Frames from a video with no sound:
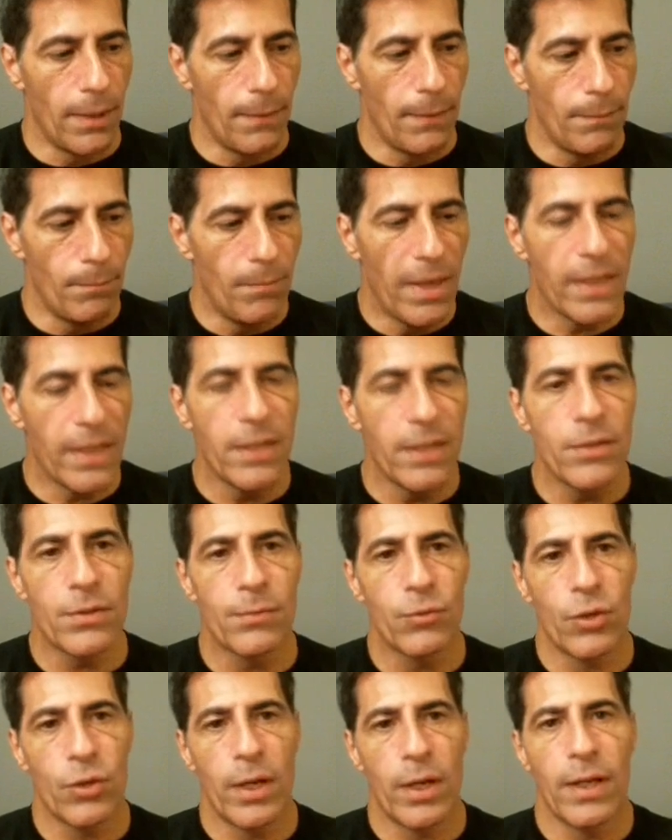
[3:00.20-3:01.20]
making
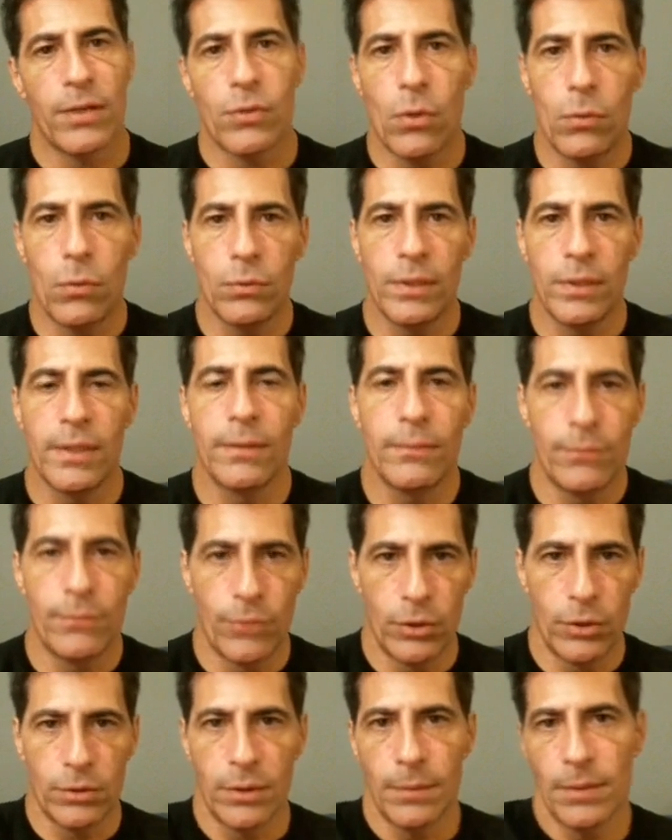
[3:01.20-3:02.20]
some trades, holding
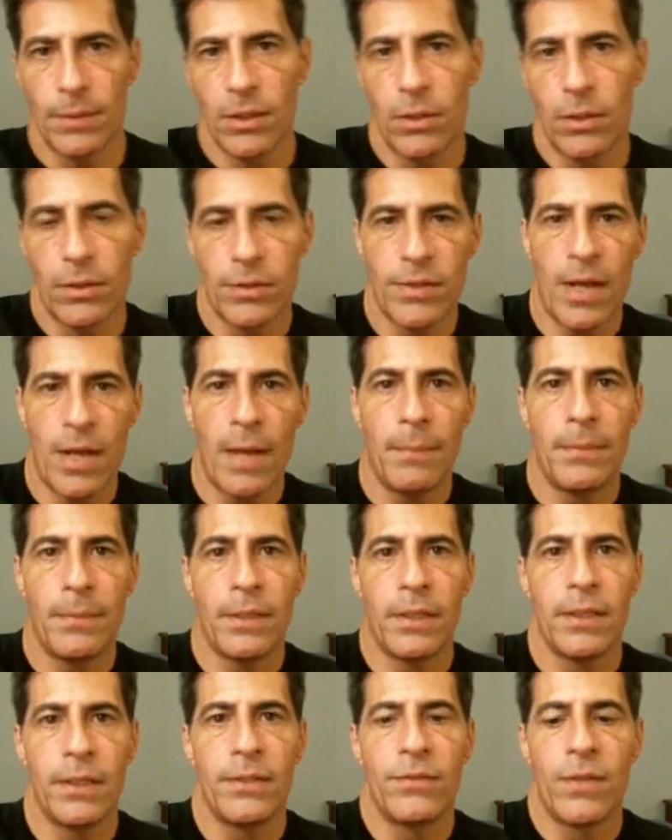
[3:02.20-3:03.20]
for a little bit longer time
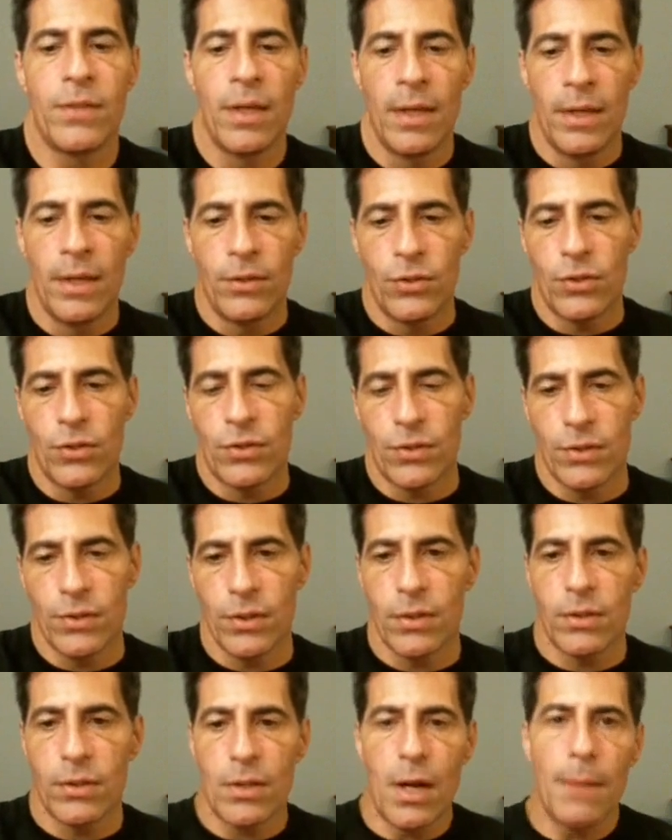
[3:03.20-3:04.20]
periods, just to
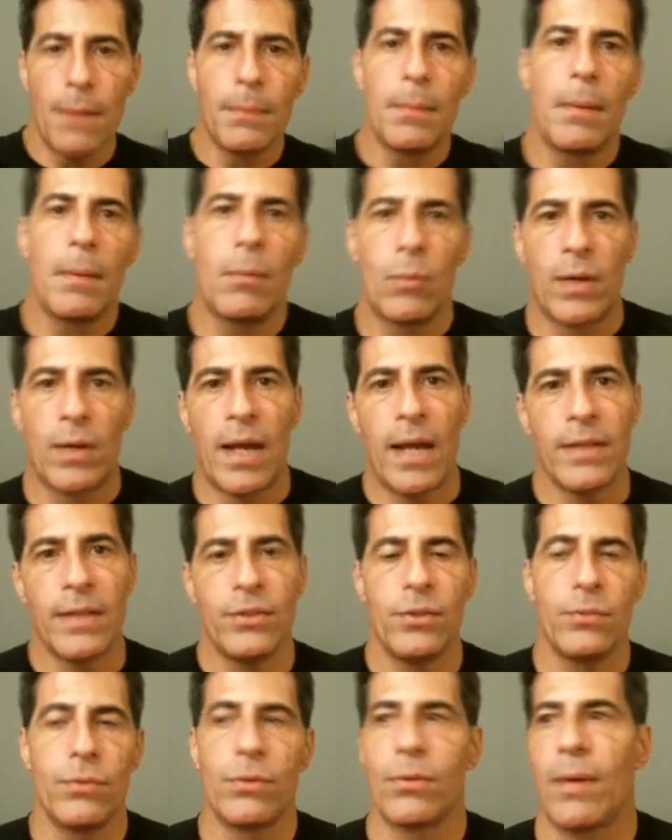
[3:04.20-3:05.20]
complement what I
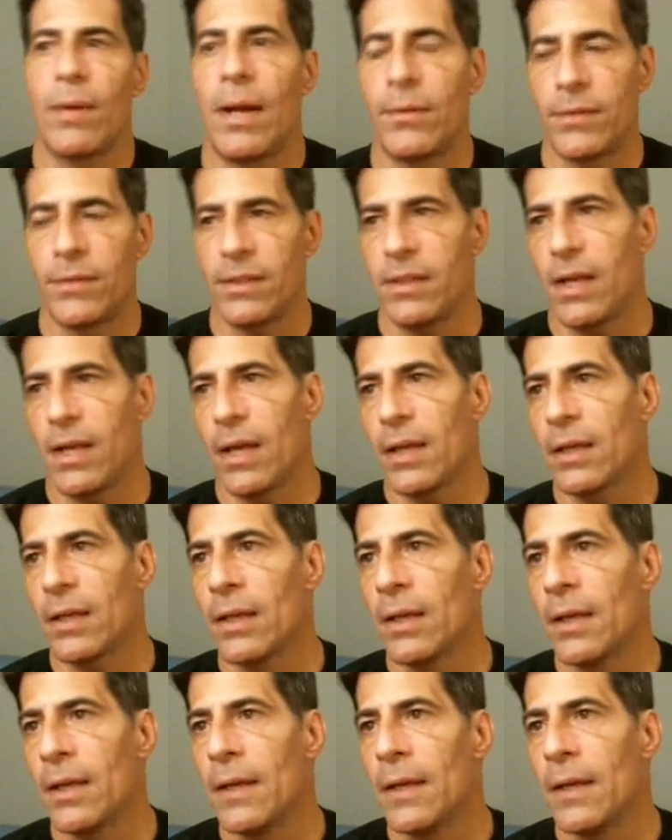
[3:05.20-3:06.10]
do throughout the day.